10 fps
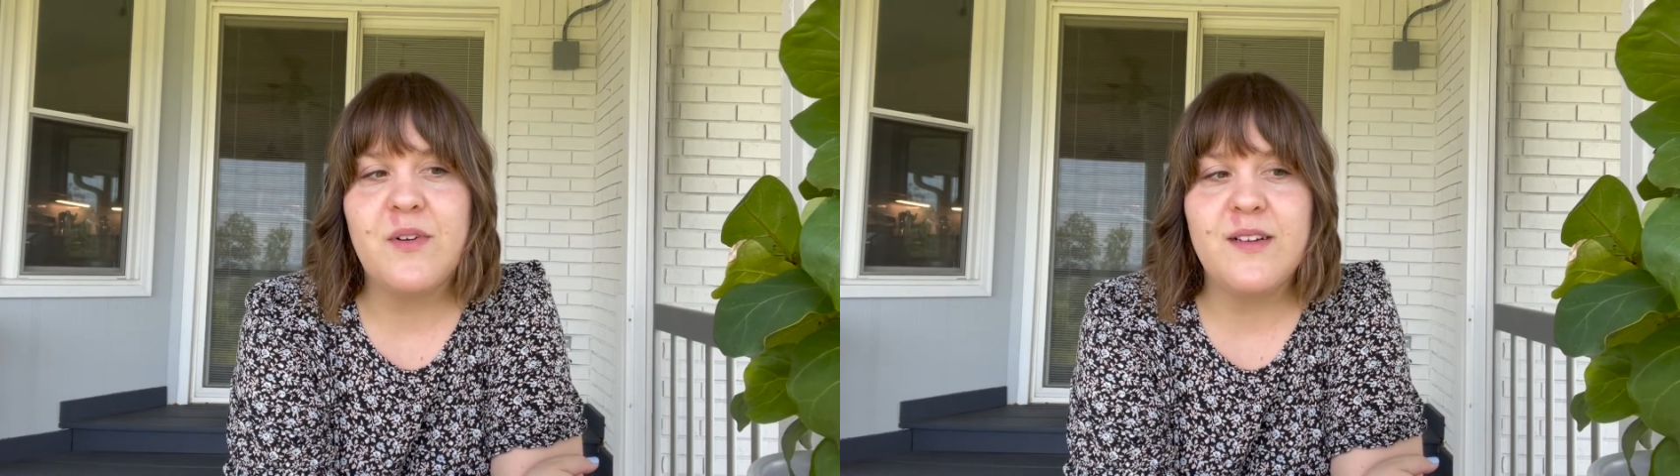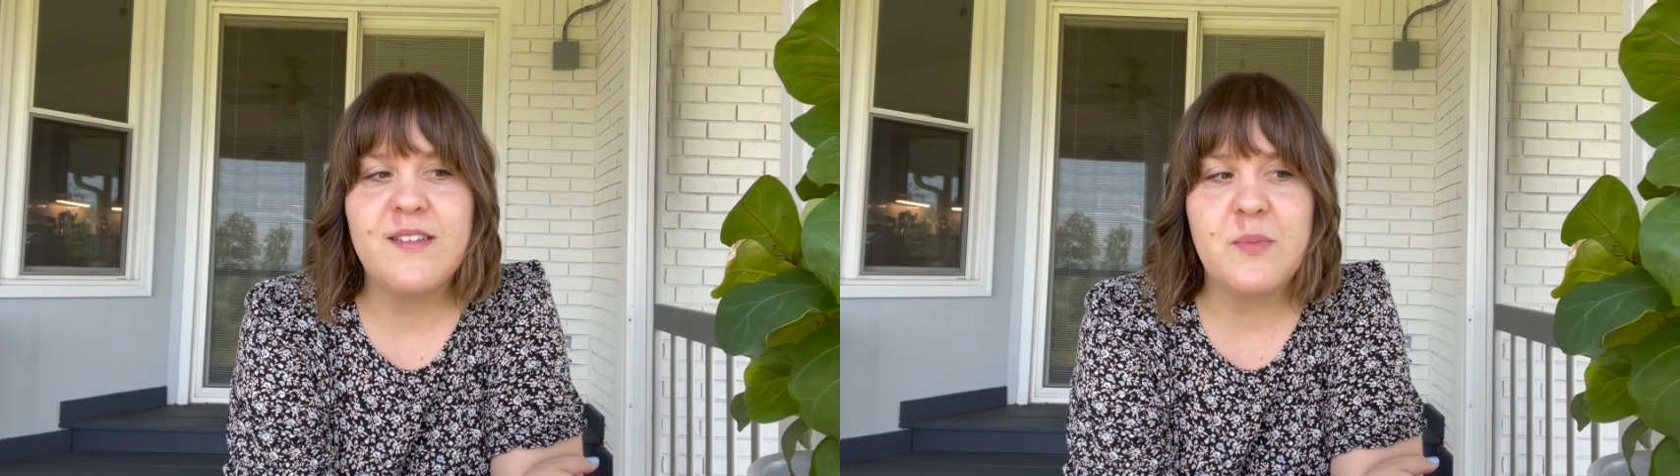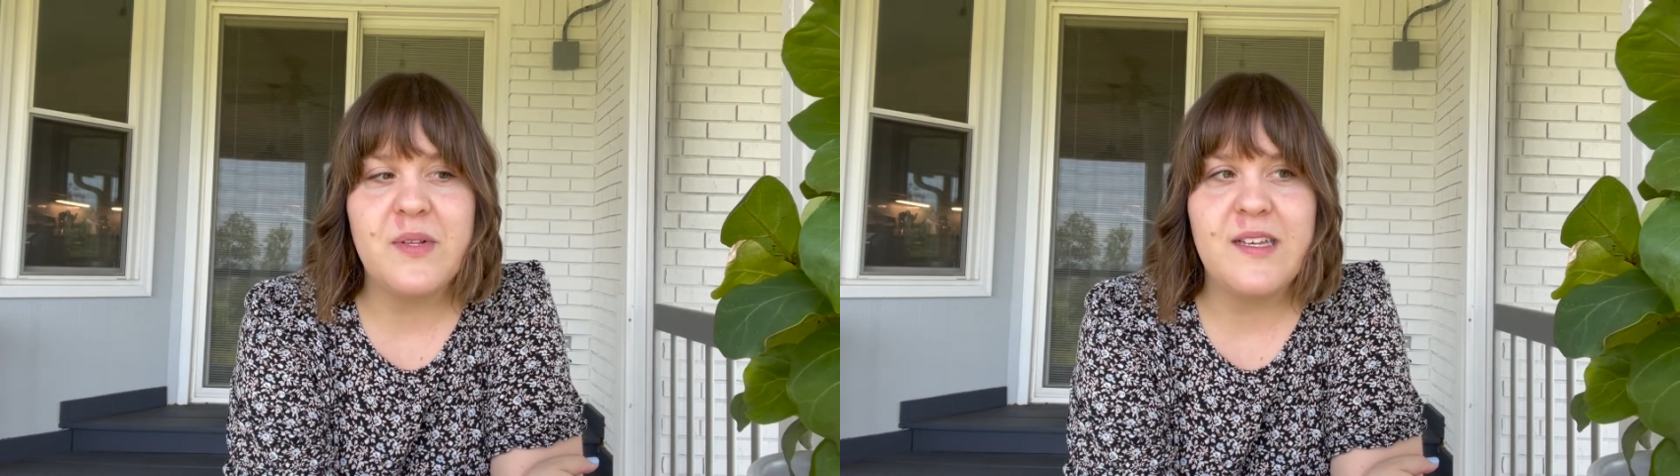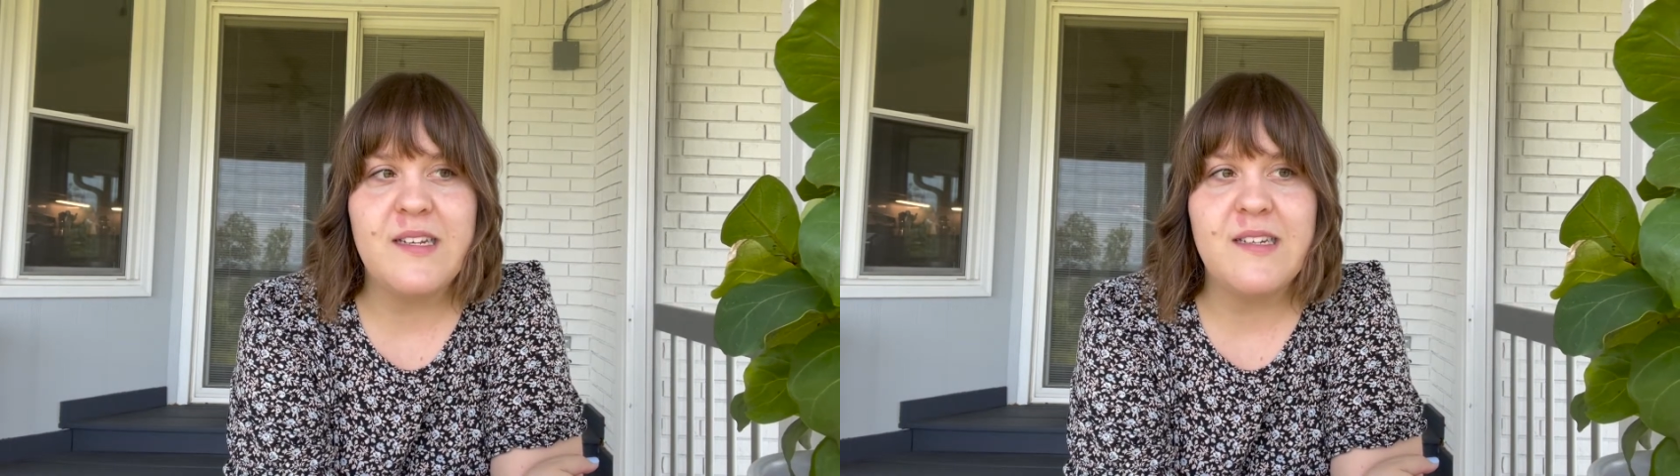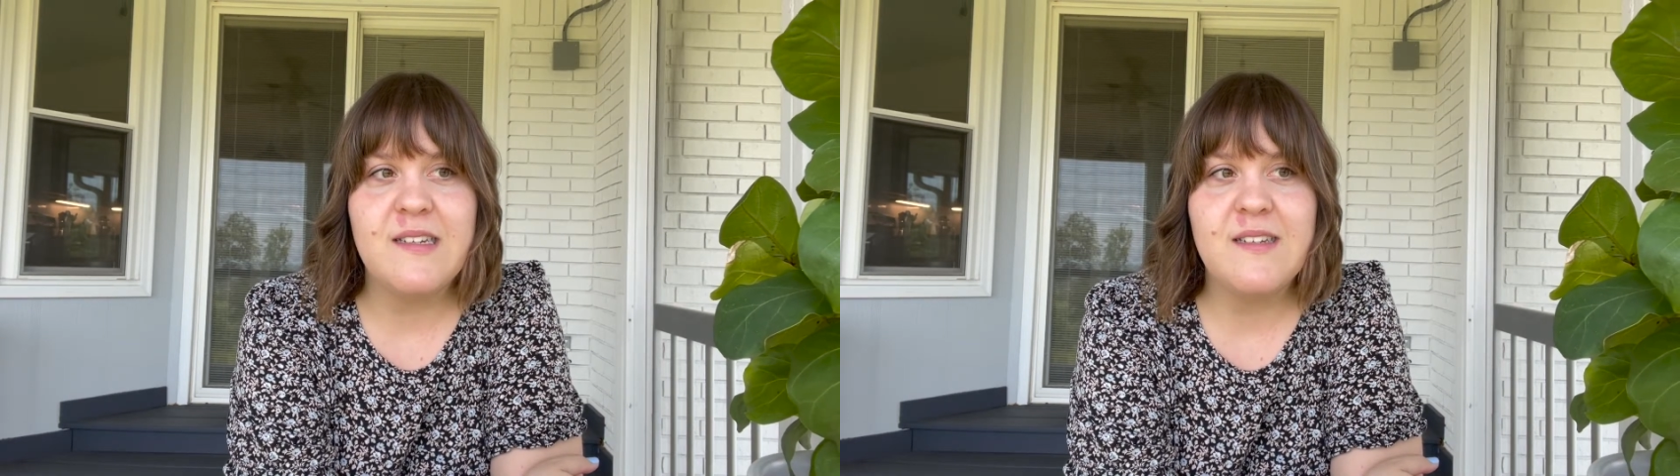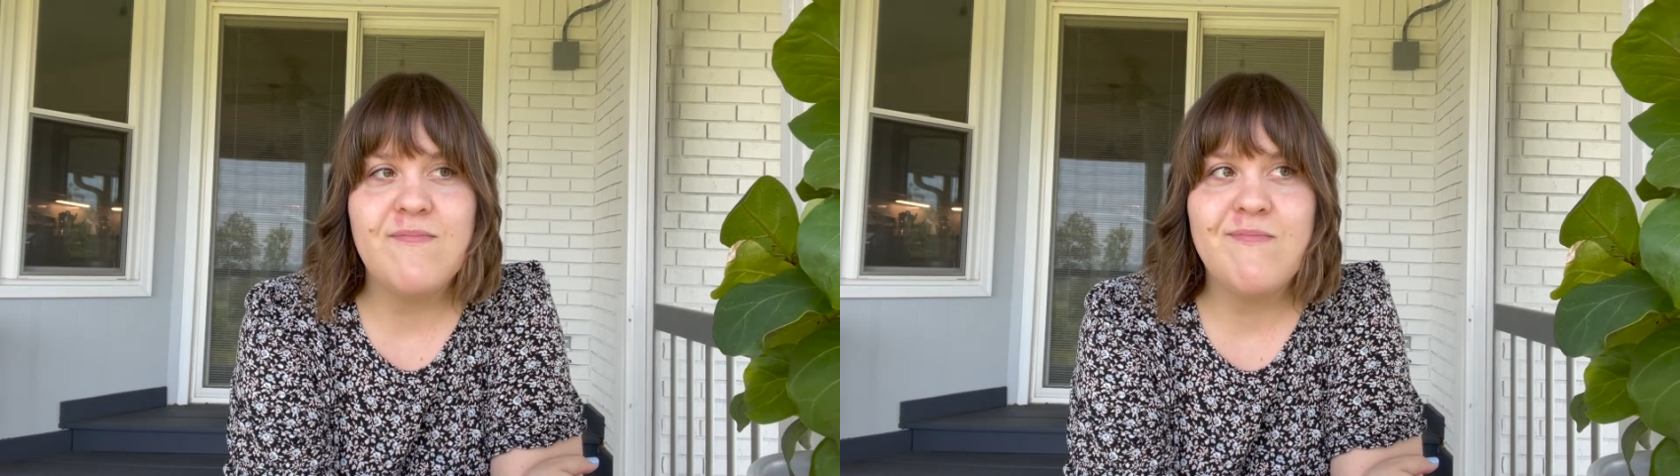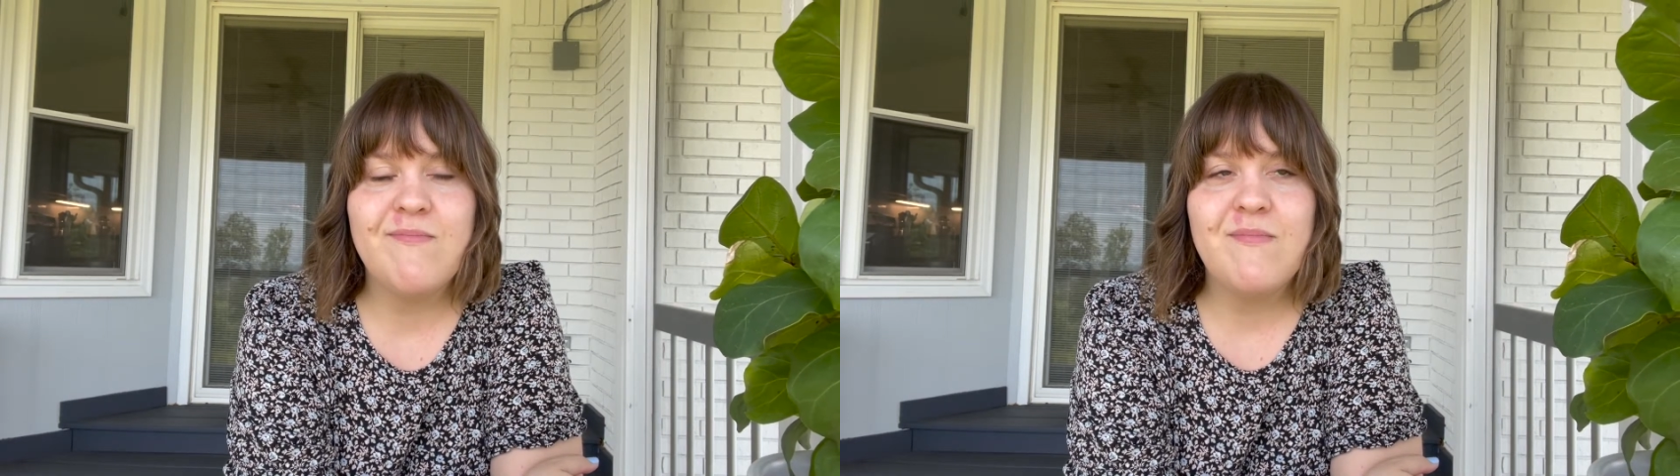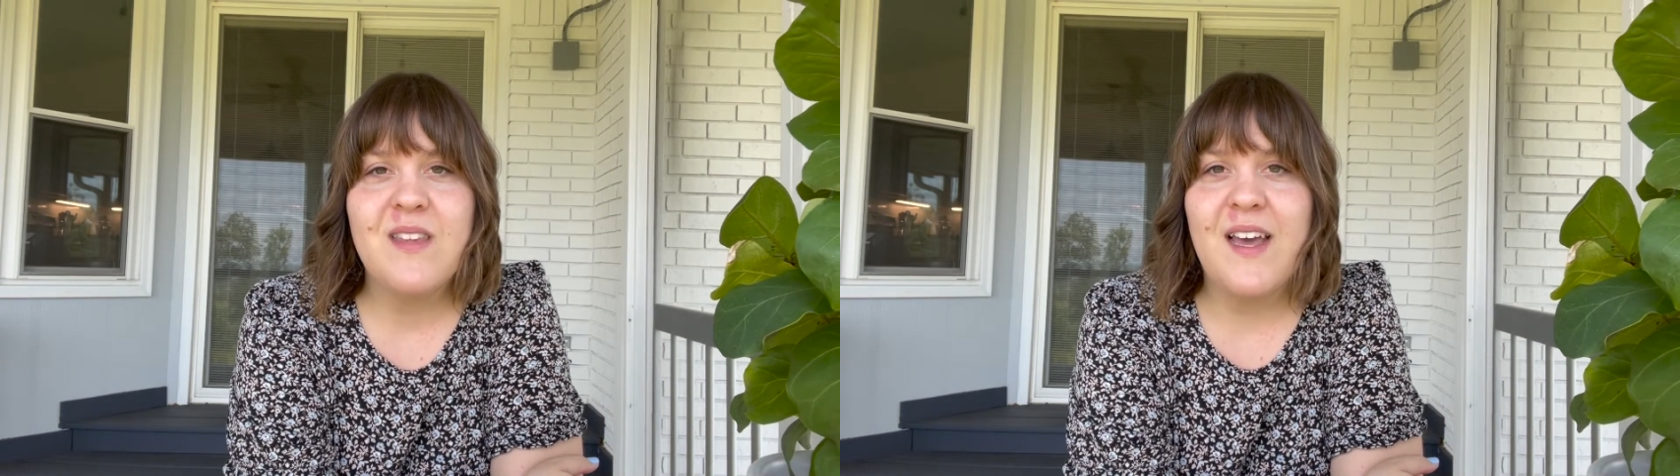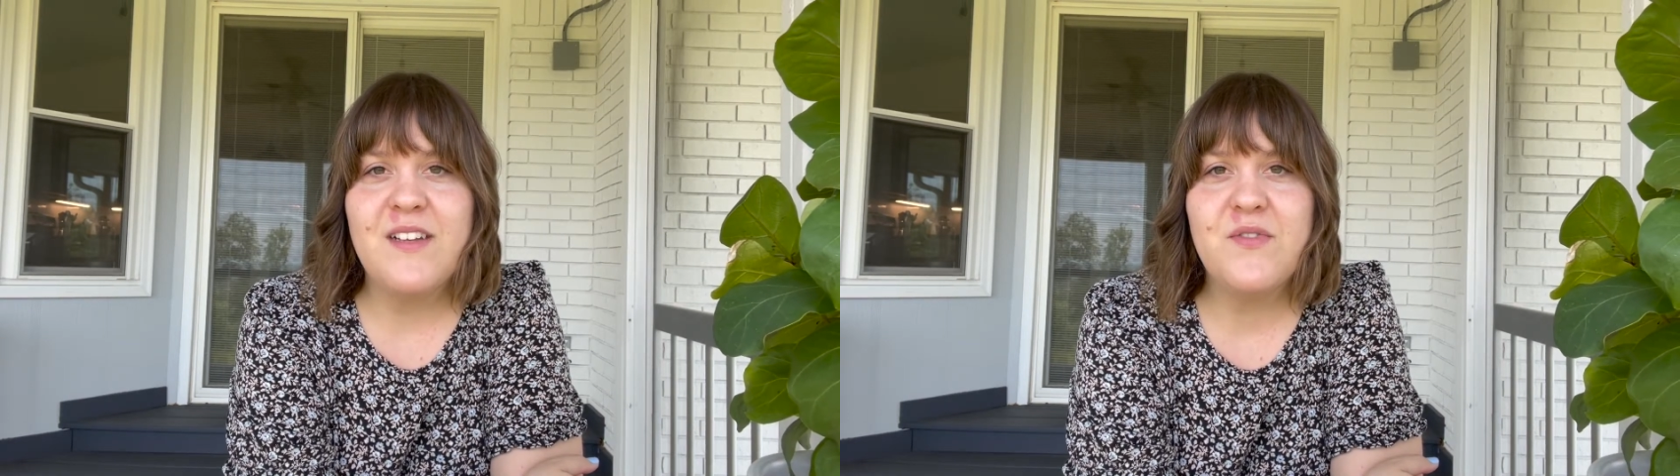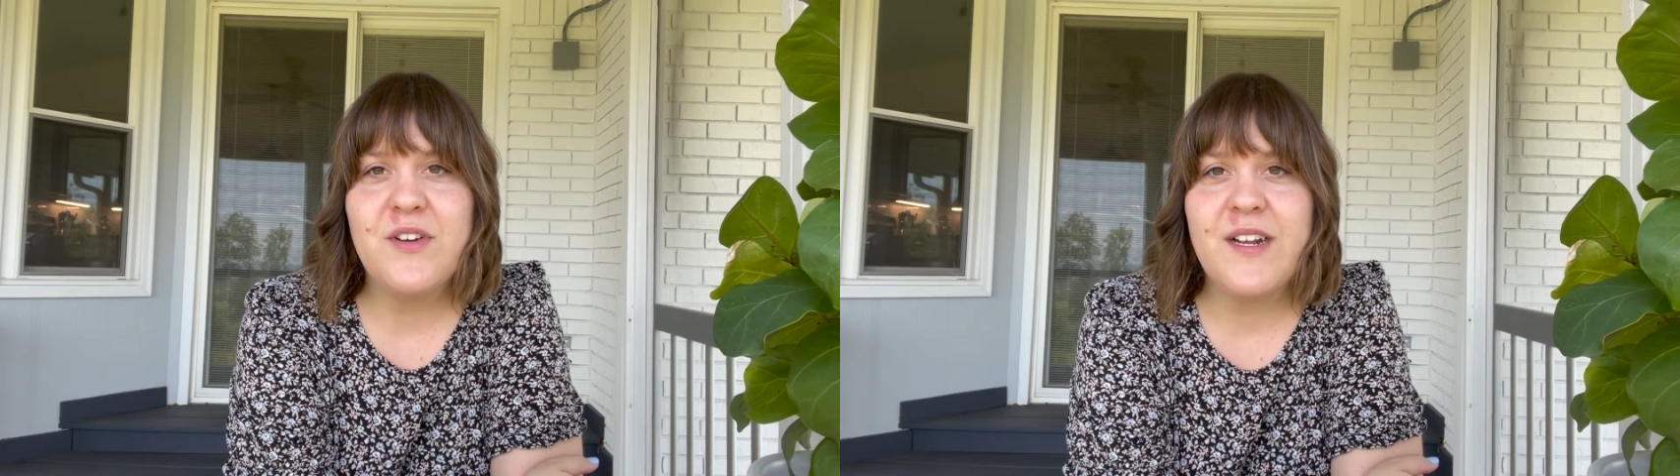disciplined. And it's freaking